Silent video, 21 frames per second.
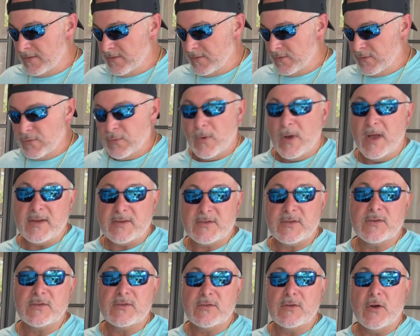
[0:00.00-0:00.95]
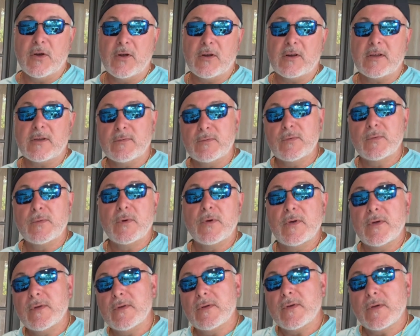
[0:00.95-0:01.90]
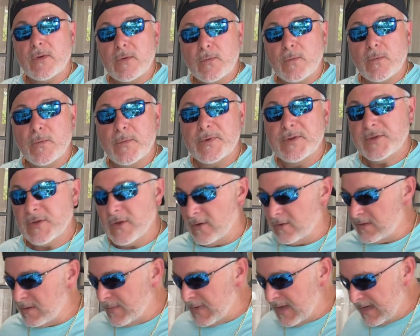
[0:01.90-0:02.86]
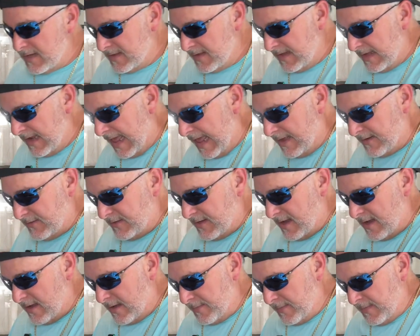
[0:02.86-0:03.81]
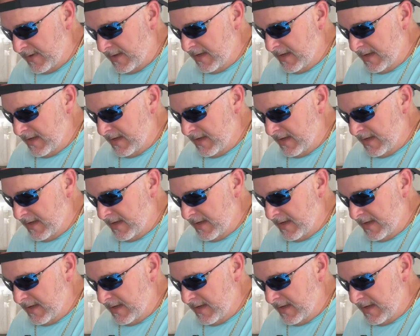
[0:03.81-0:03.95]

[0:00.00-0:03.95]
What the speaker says: twice as dark as we were when we talked about it the last time.